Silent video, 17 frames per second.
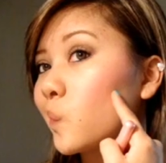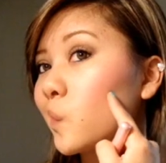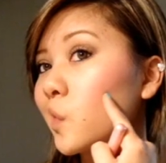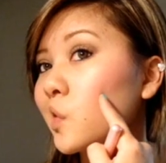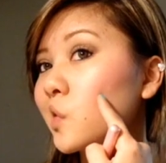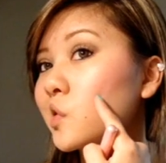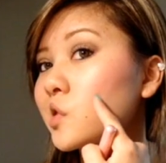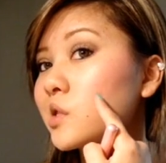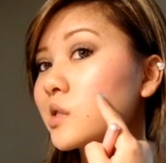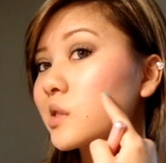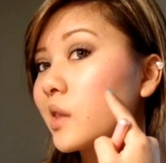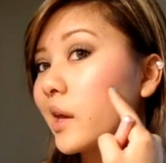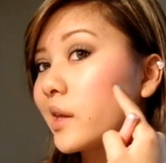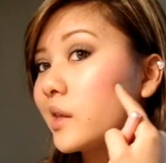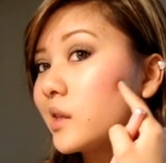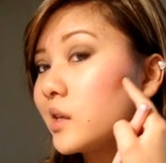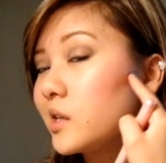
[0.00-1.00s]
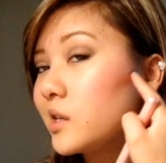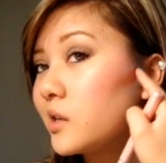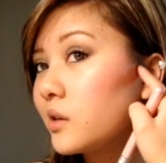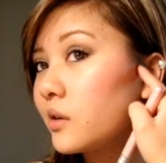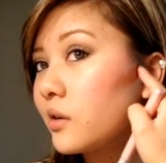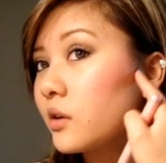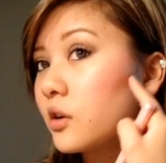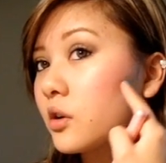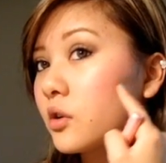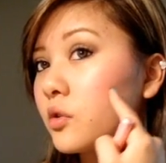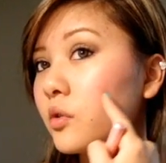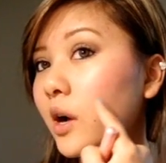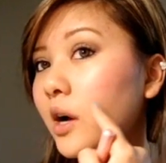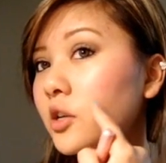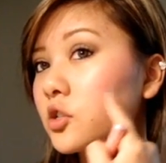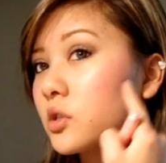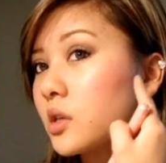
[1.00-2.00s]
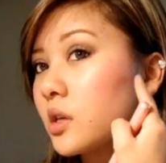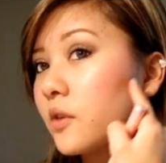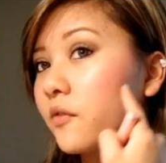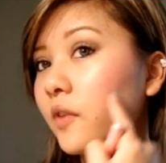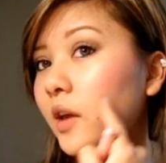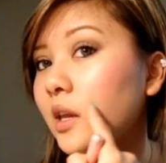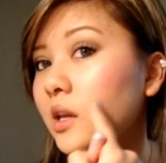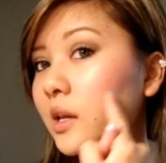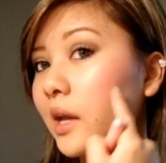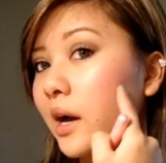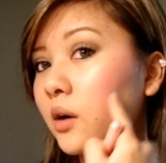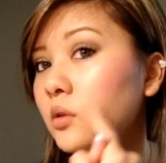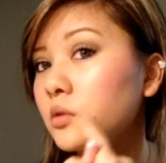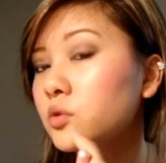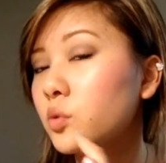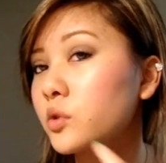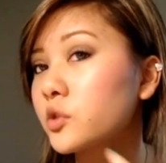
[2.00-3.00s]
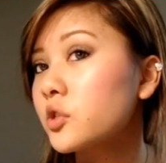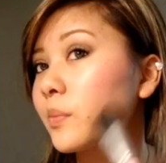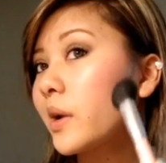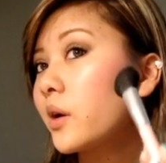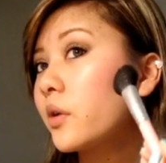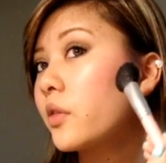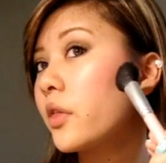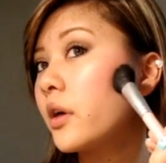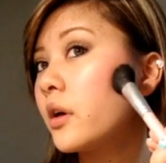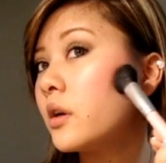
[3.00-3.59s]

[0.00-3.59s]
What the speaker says: and just slightly, gradually fade it out towards your mouth.